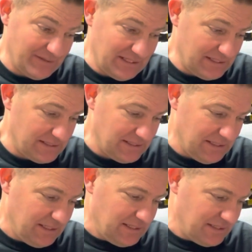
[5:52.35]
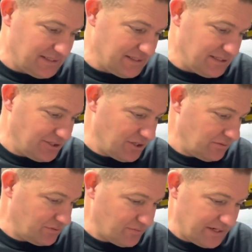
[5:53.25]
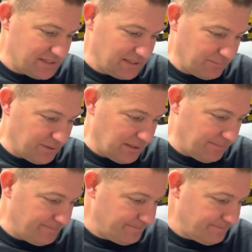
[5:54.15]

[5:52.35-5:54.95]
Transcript: this. This is a Jones Racing pump.